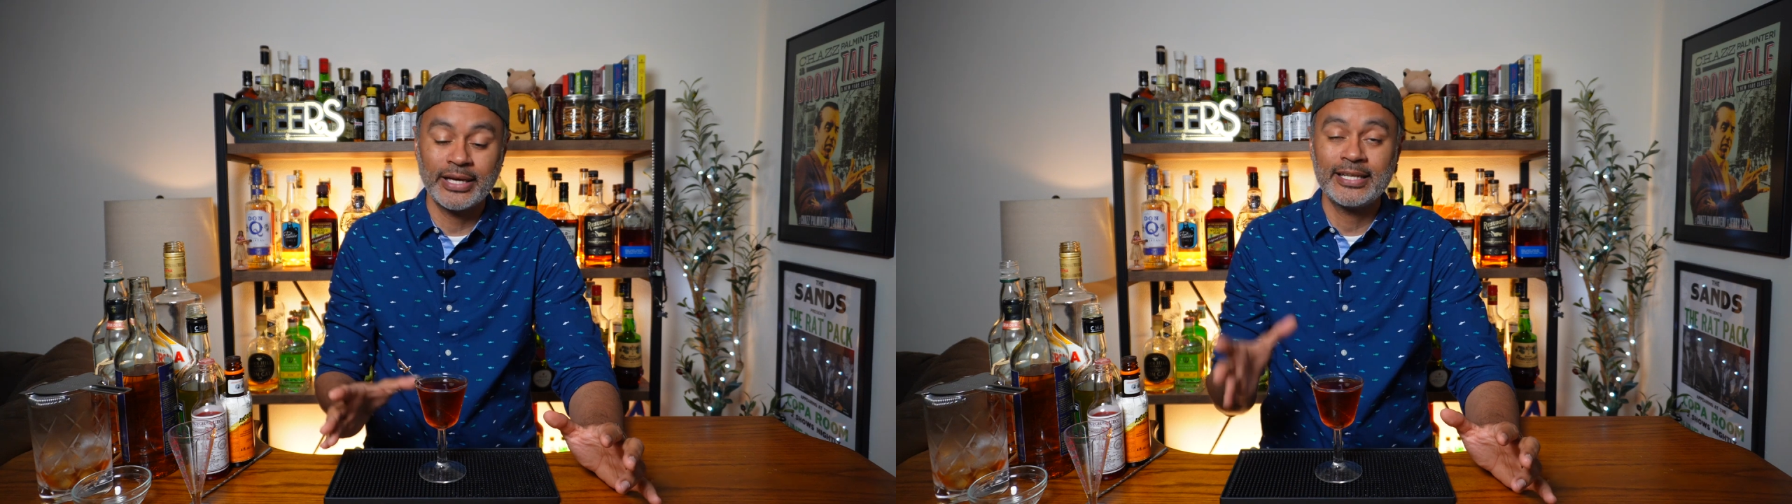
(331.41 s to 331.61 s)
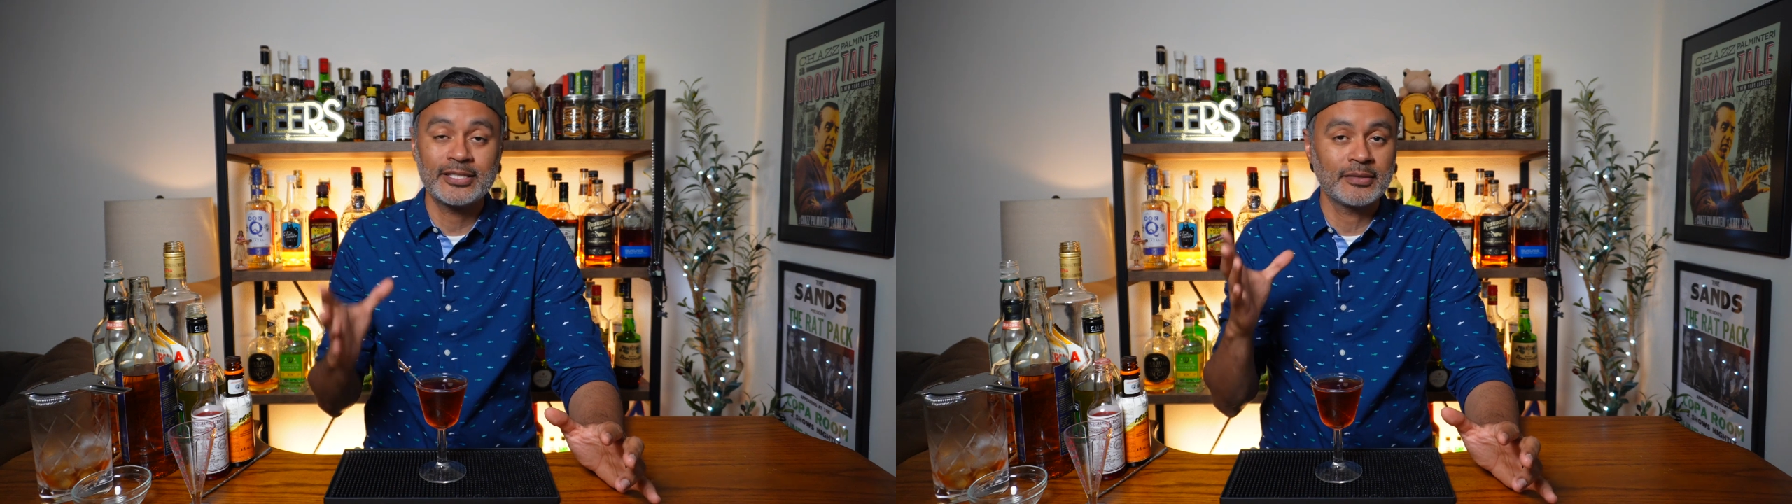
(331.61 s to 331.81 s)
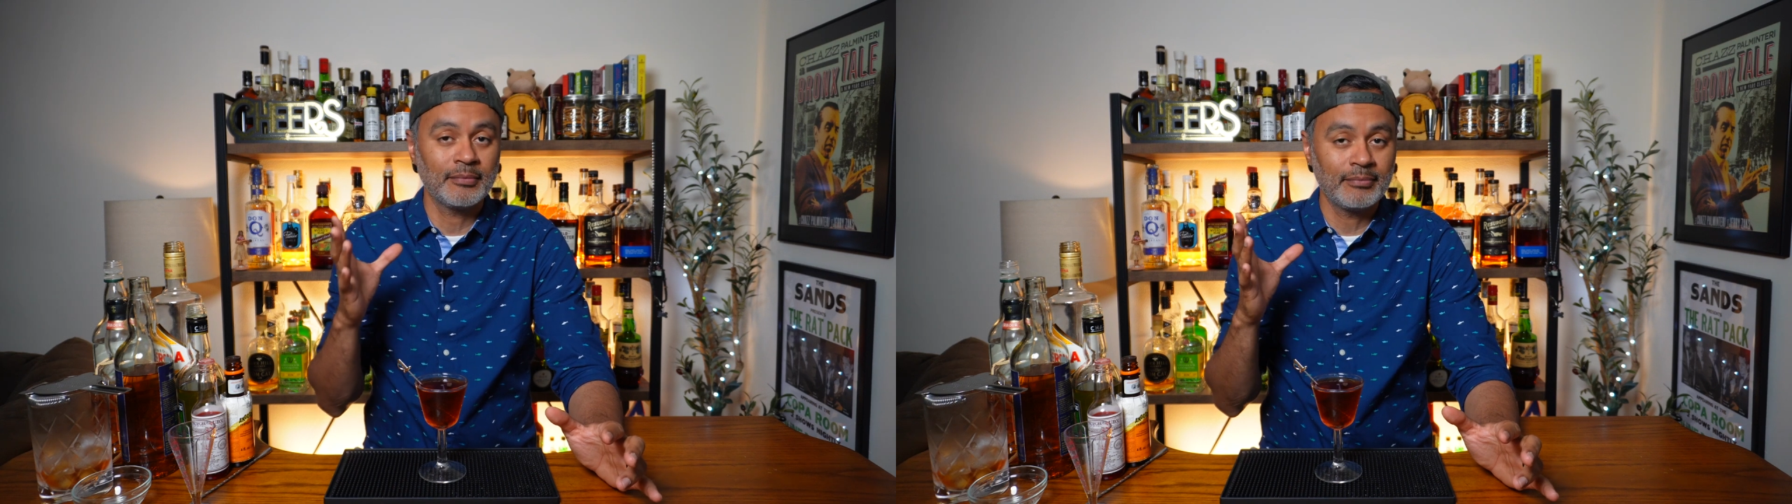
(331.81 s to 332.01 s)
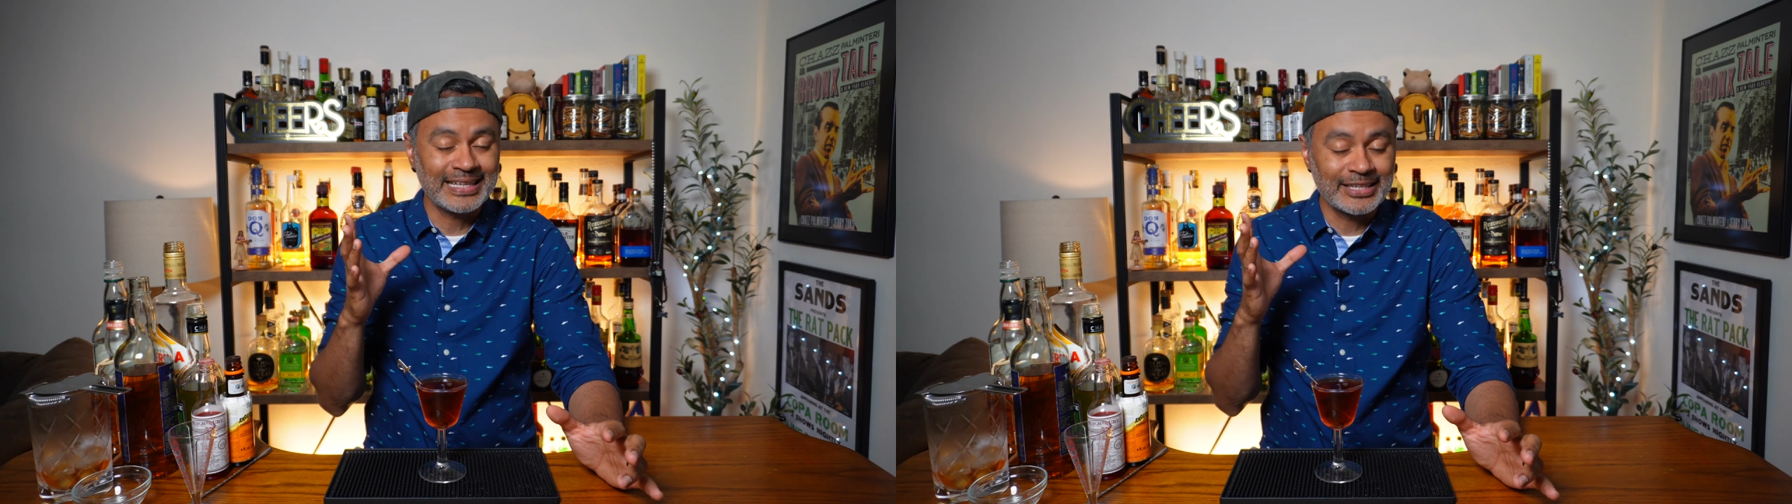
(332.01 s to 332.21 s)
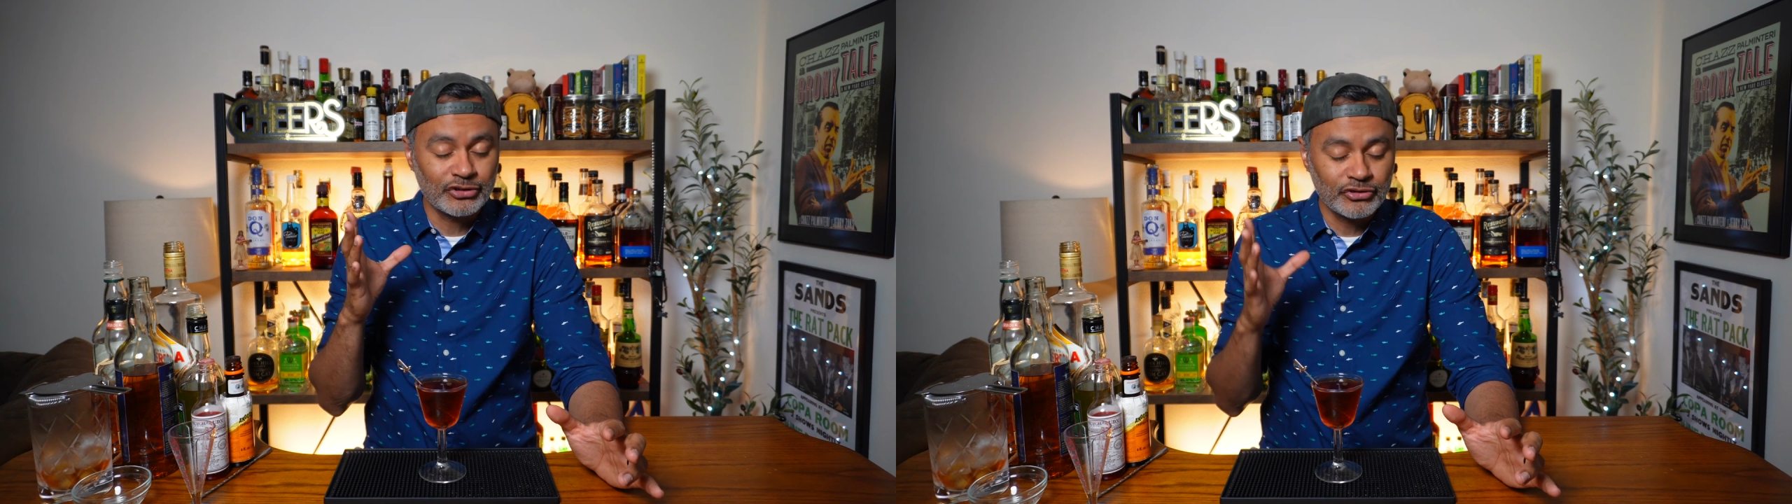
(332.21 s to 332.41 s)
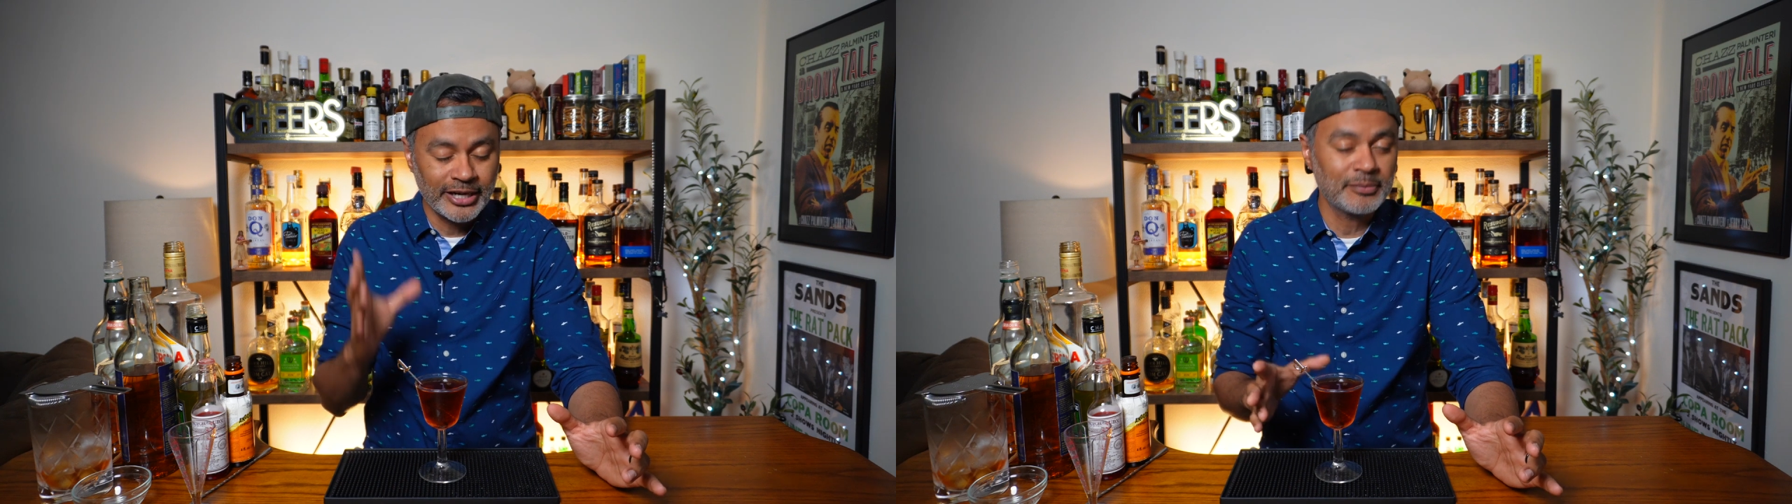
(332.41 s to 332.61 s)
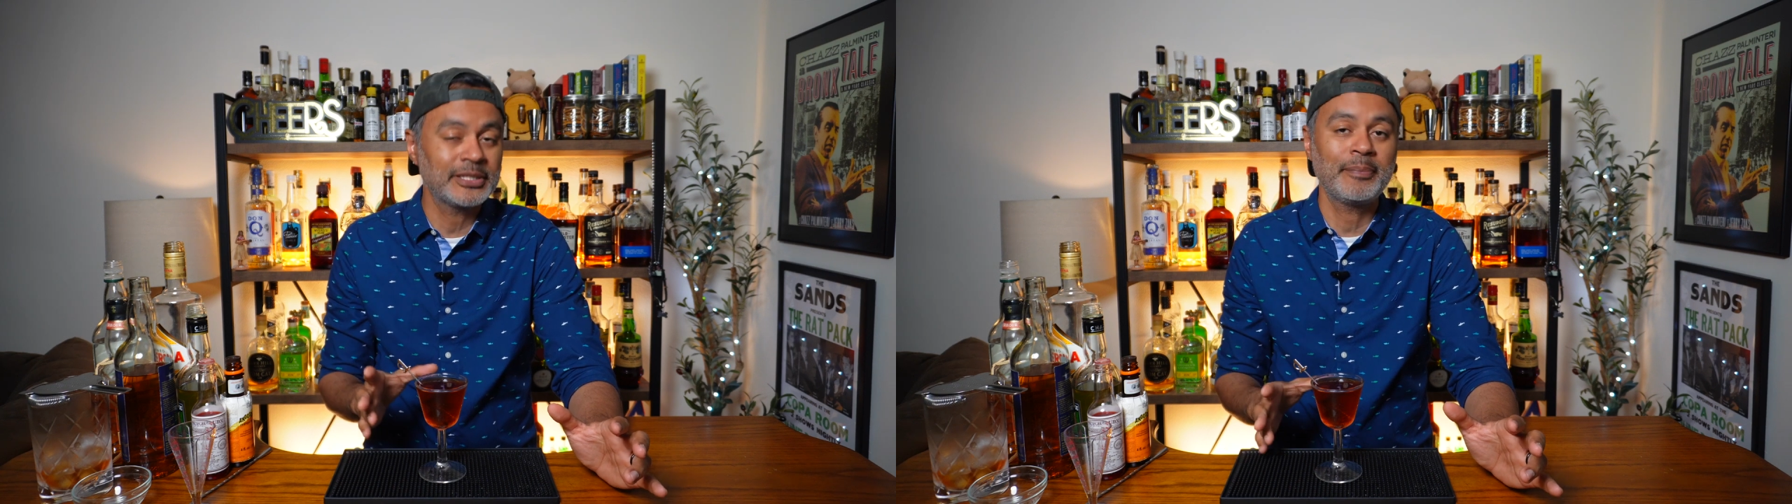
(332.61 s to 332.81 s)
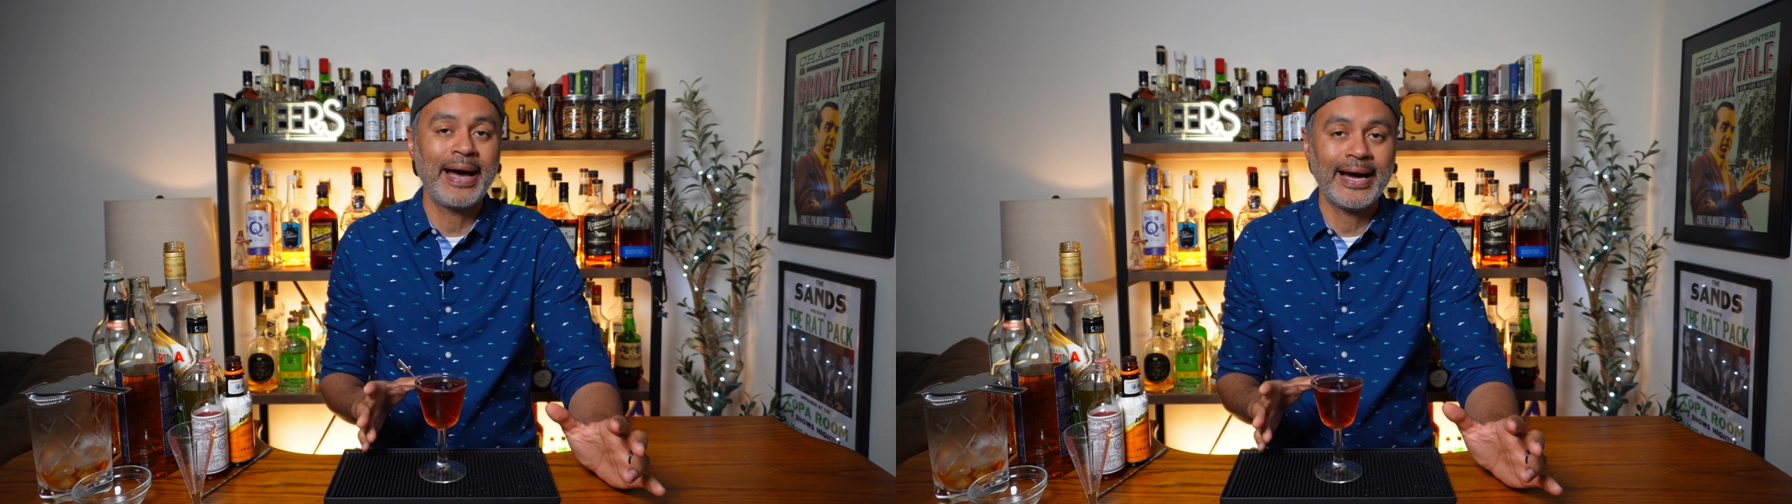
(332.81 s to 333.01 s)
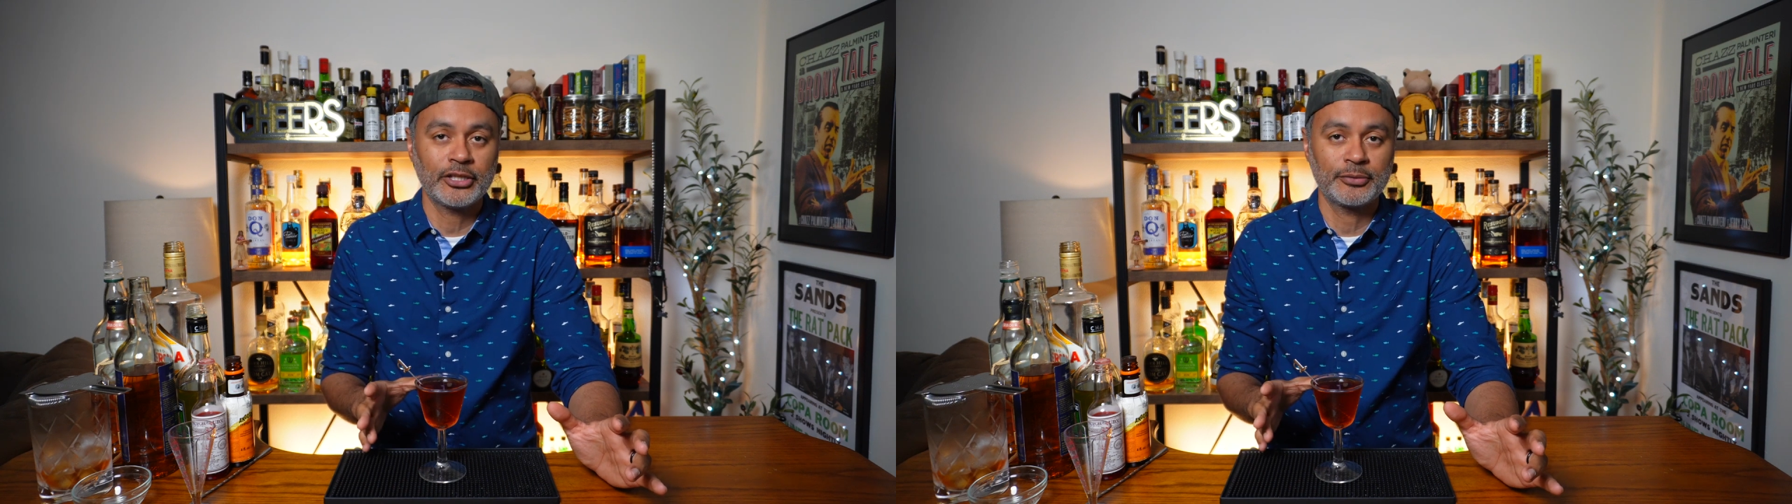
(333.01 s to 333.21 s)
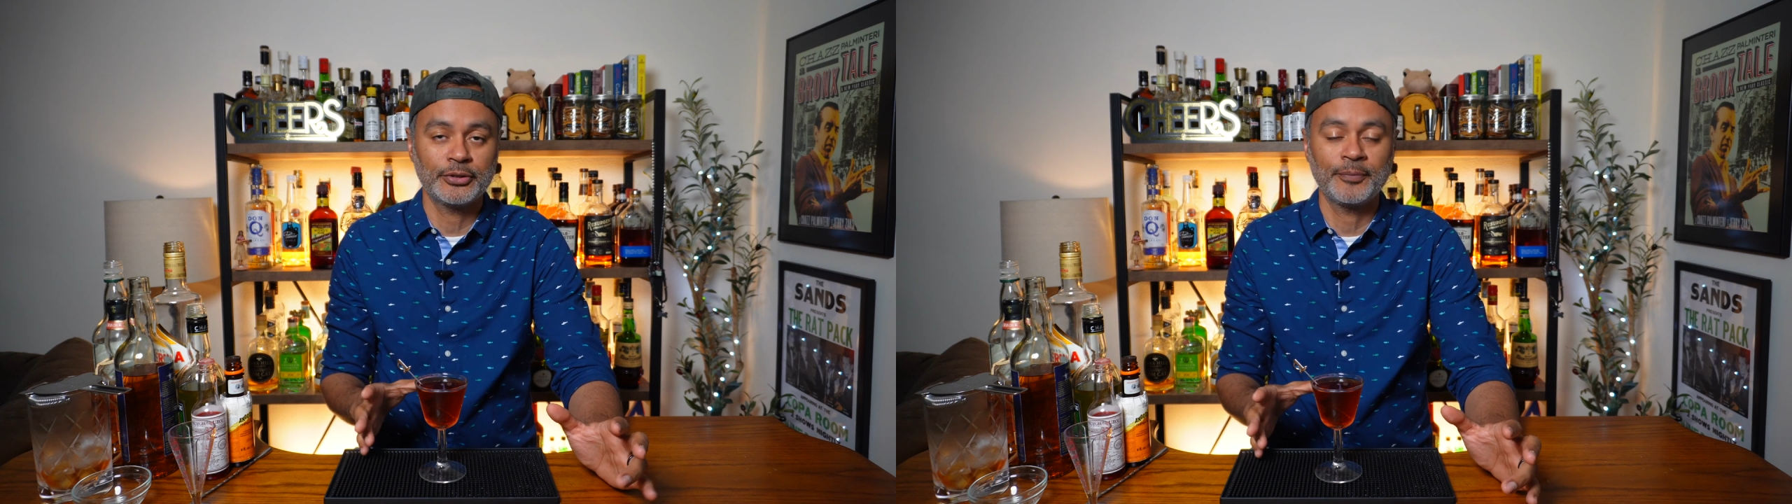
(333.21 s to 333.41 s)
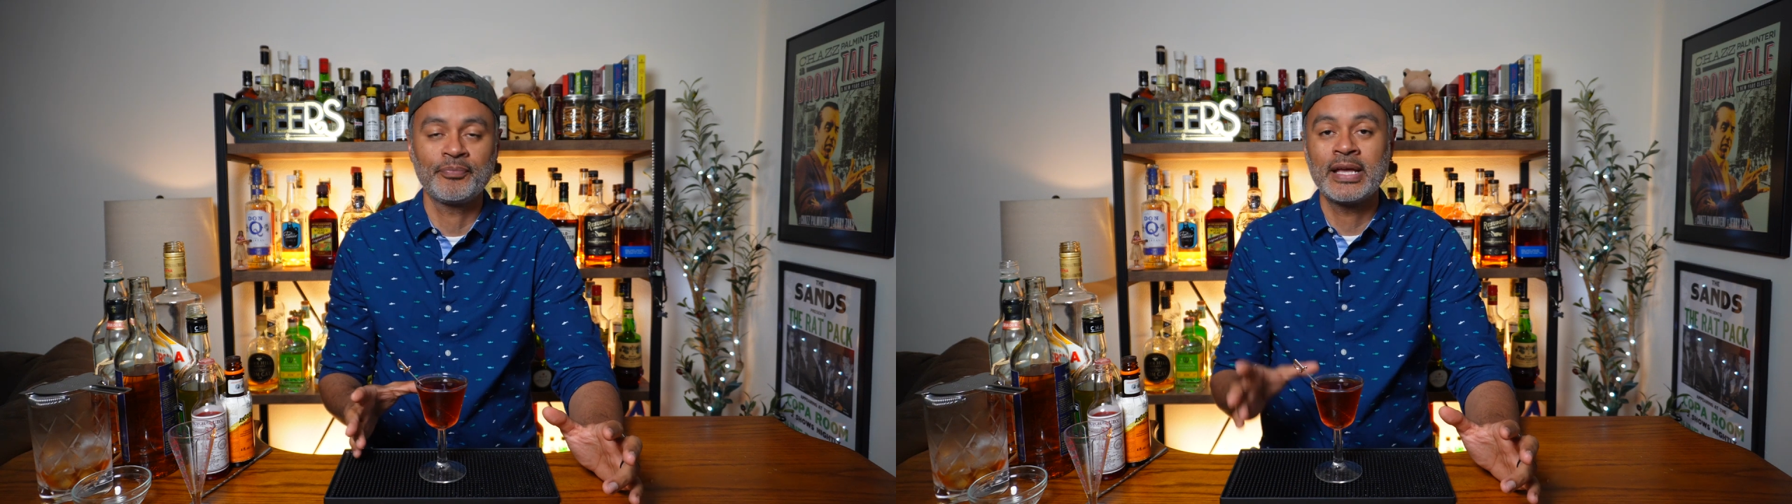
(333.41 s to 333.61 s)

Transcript: It is incredibly palatable.